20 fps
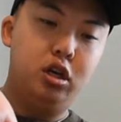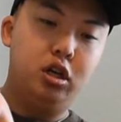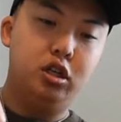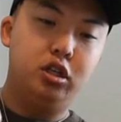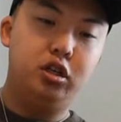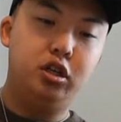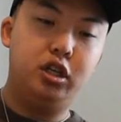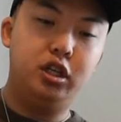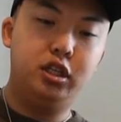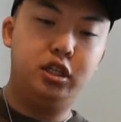
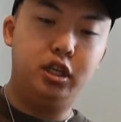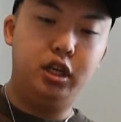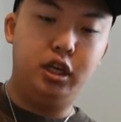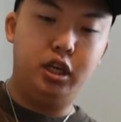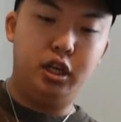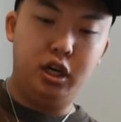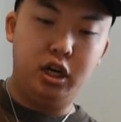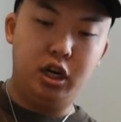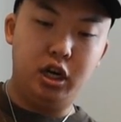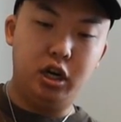As you can see
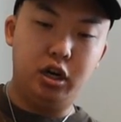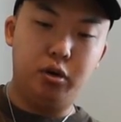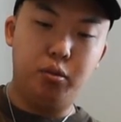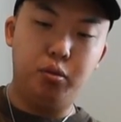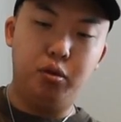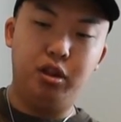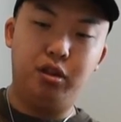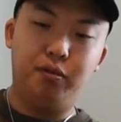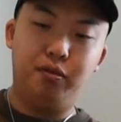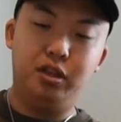here
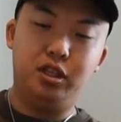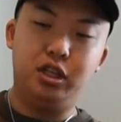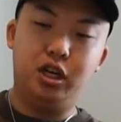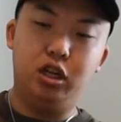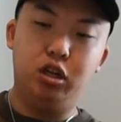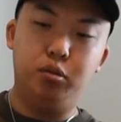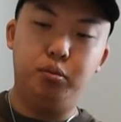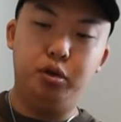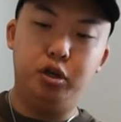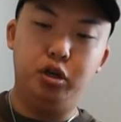with the
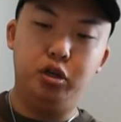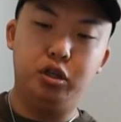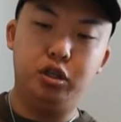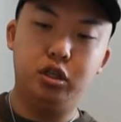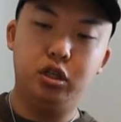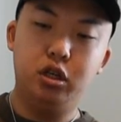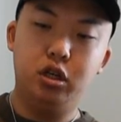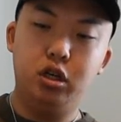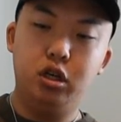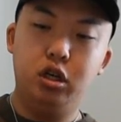Vitello
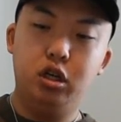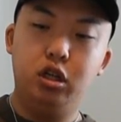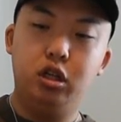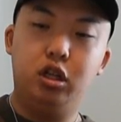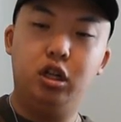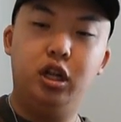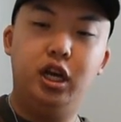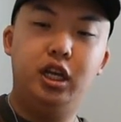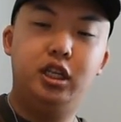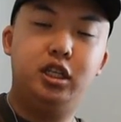boots,
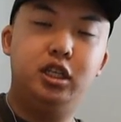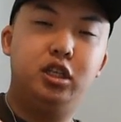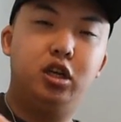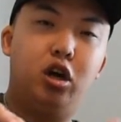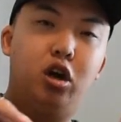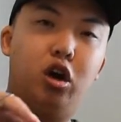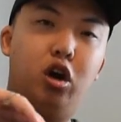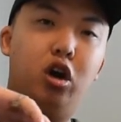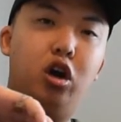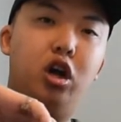the laces
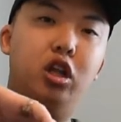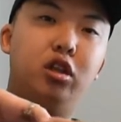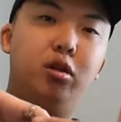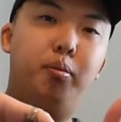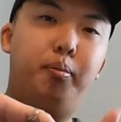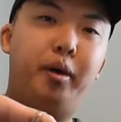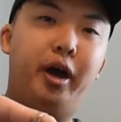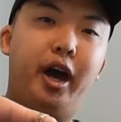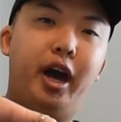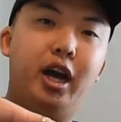are on the
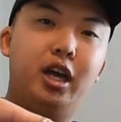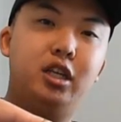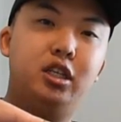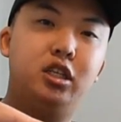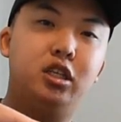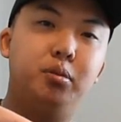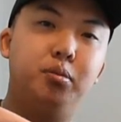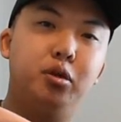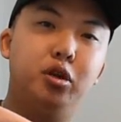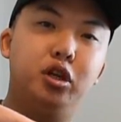back,
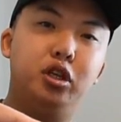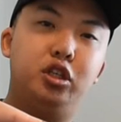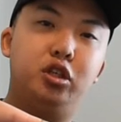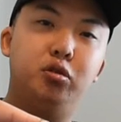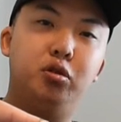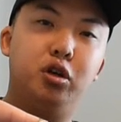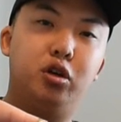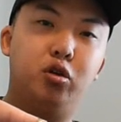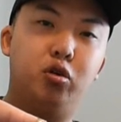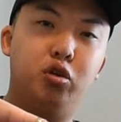similar
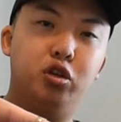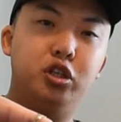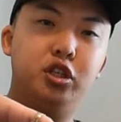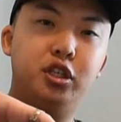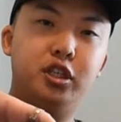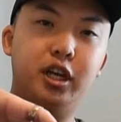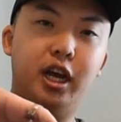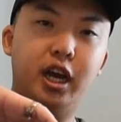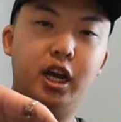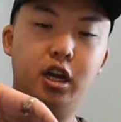to a
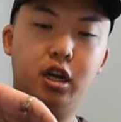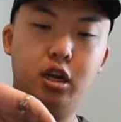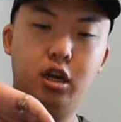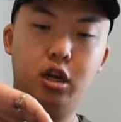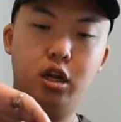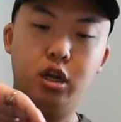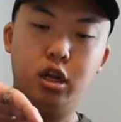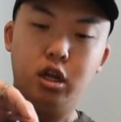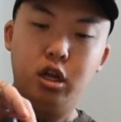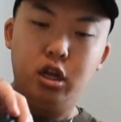corset.
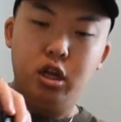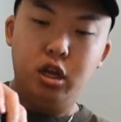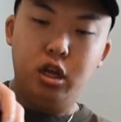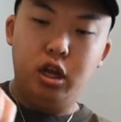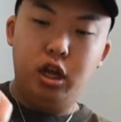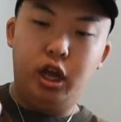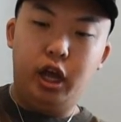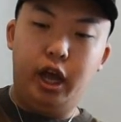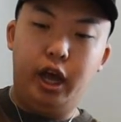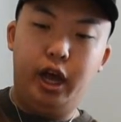
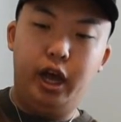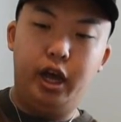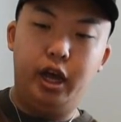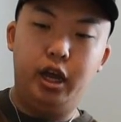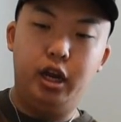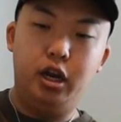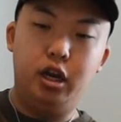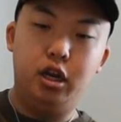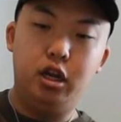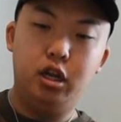
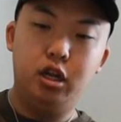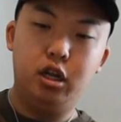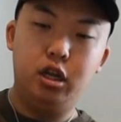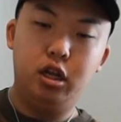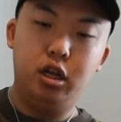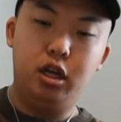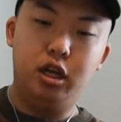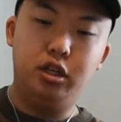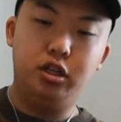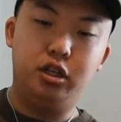And
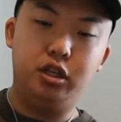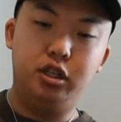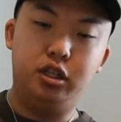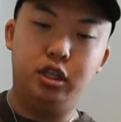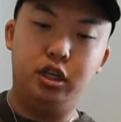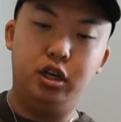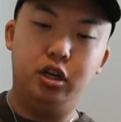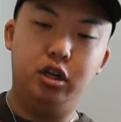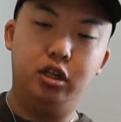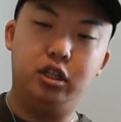as you can see
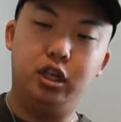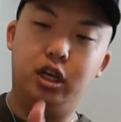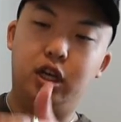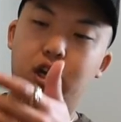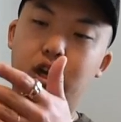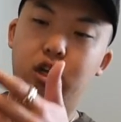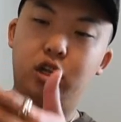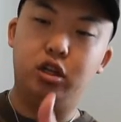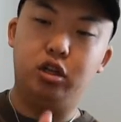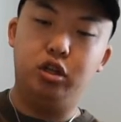here, it's like
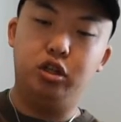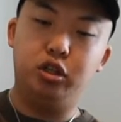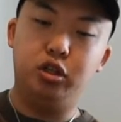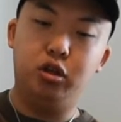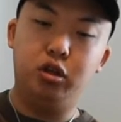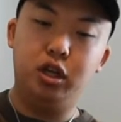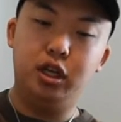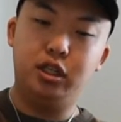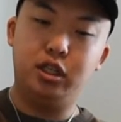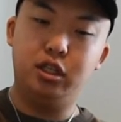there's
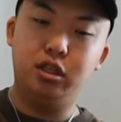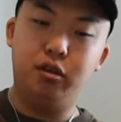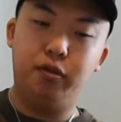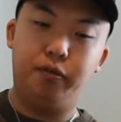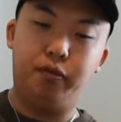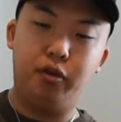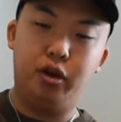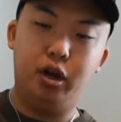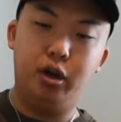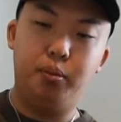no laces in the
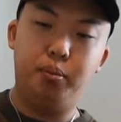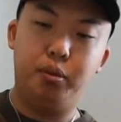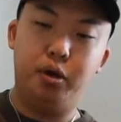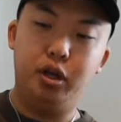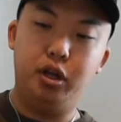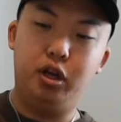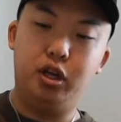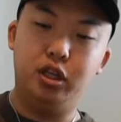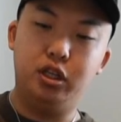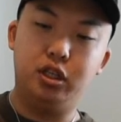front, but
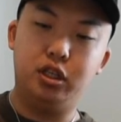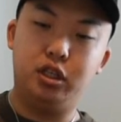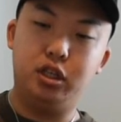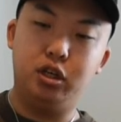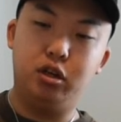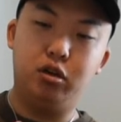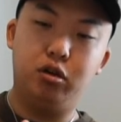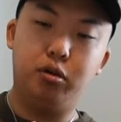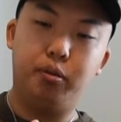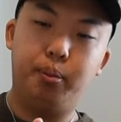you can
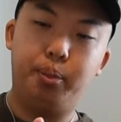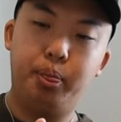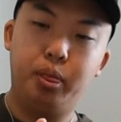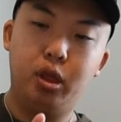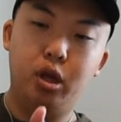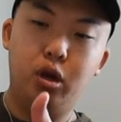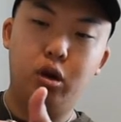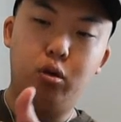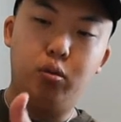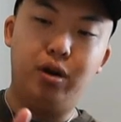still
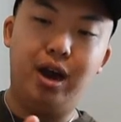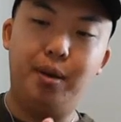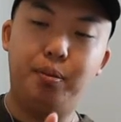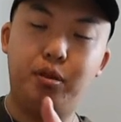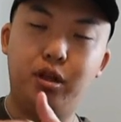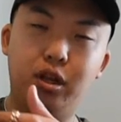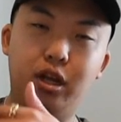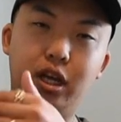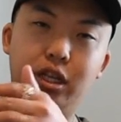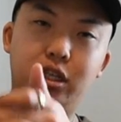wrap
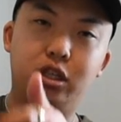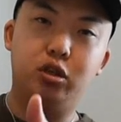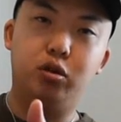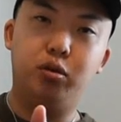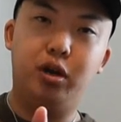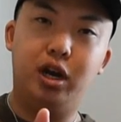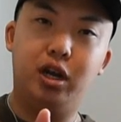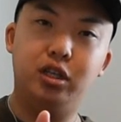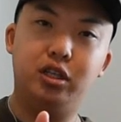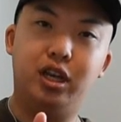the laces
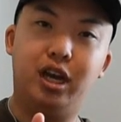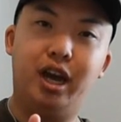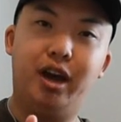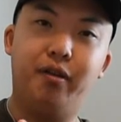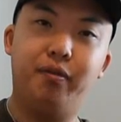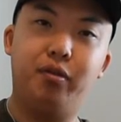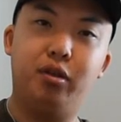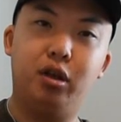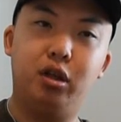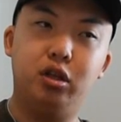around to
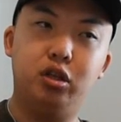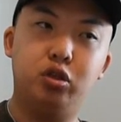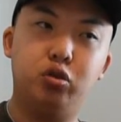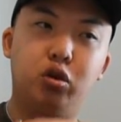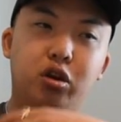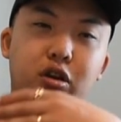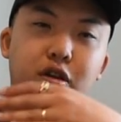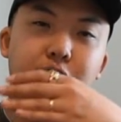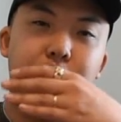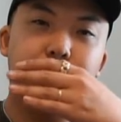have the
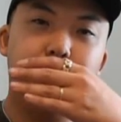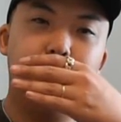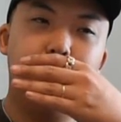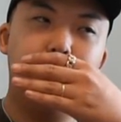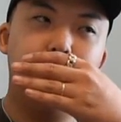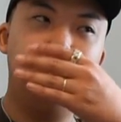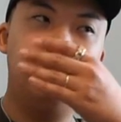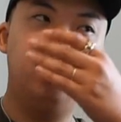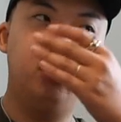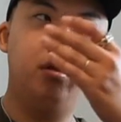sort of
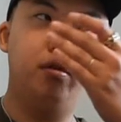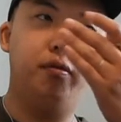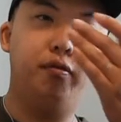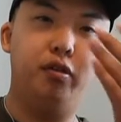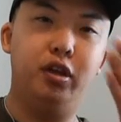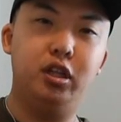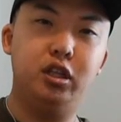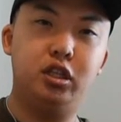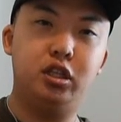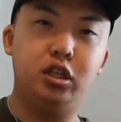
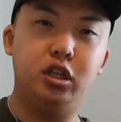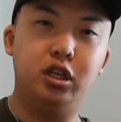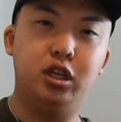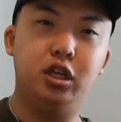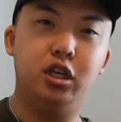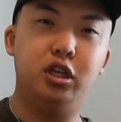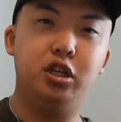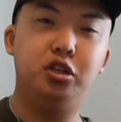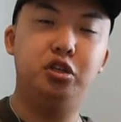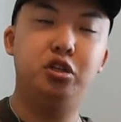
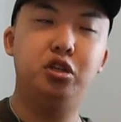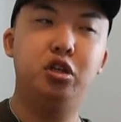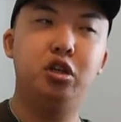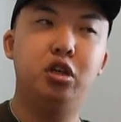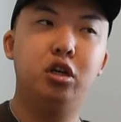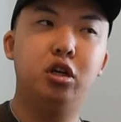vintage,